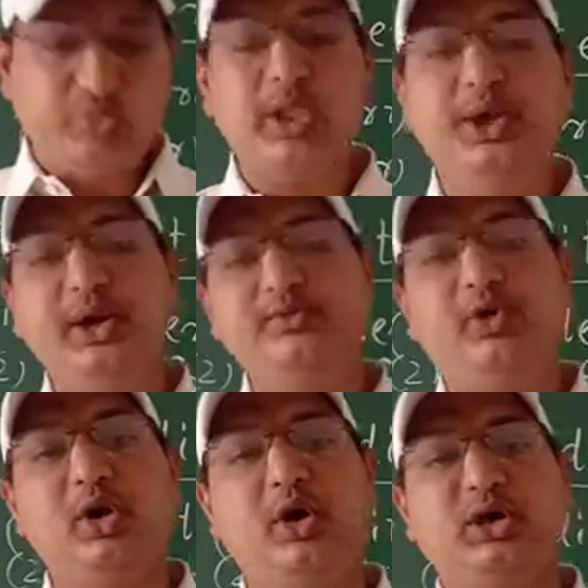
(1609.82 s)

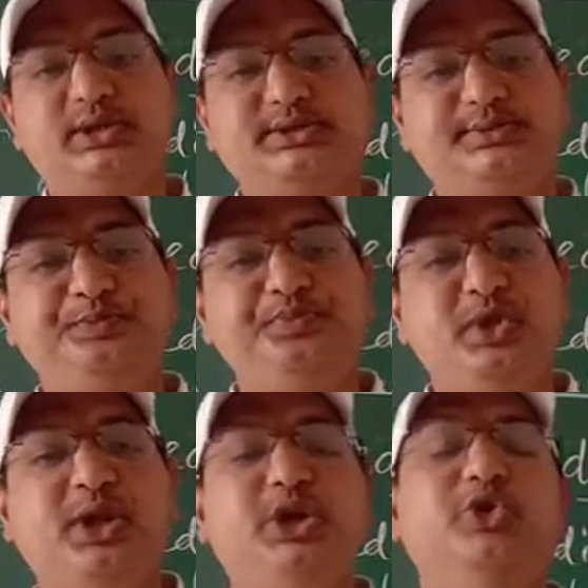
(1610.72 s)
rainfall occurs
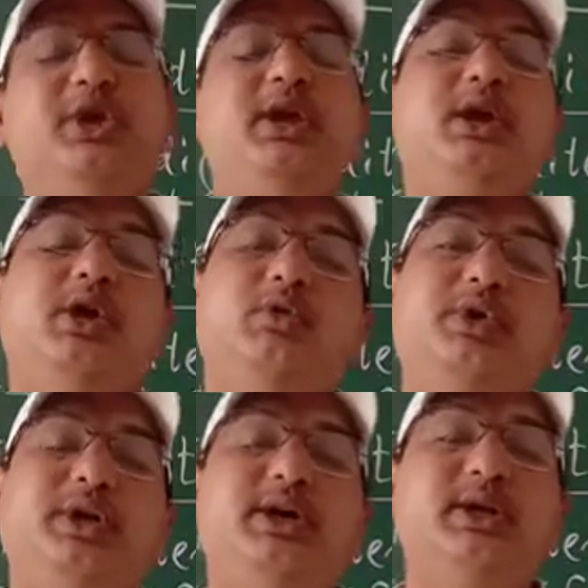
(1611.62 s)
during
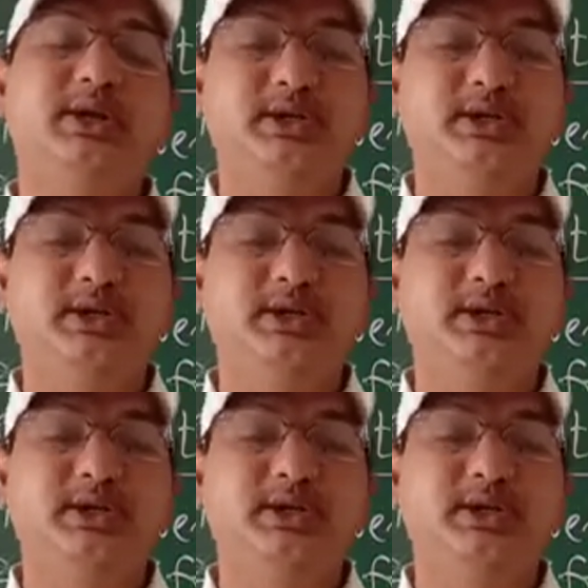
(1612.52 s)
winter